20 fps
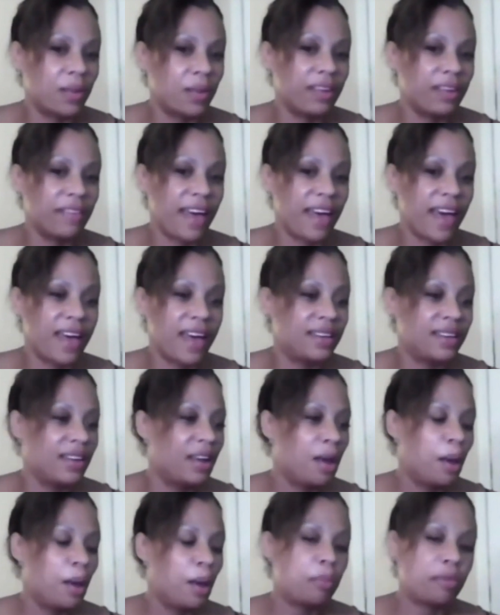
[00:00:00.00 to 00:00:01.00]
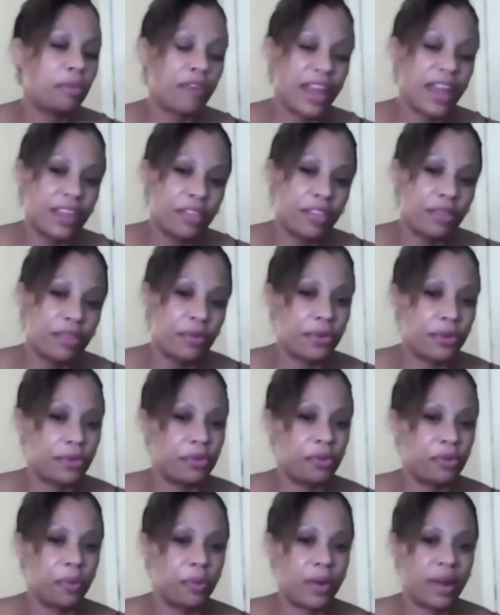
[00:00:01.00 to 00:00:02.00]
We have had
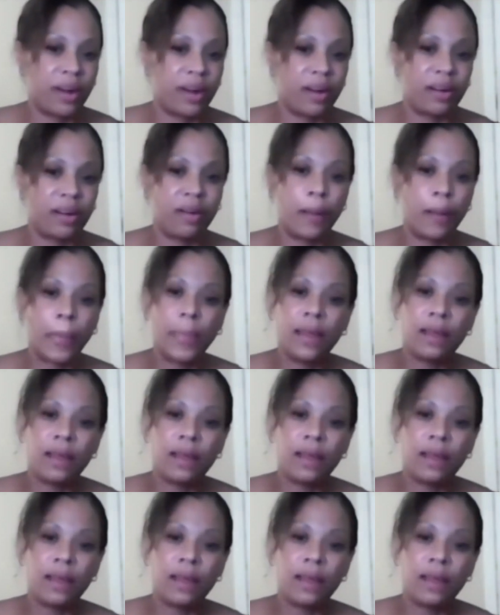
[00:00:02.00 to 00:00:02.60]
breakthroughs where,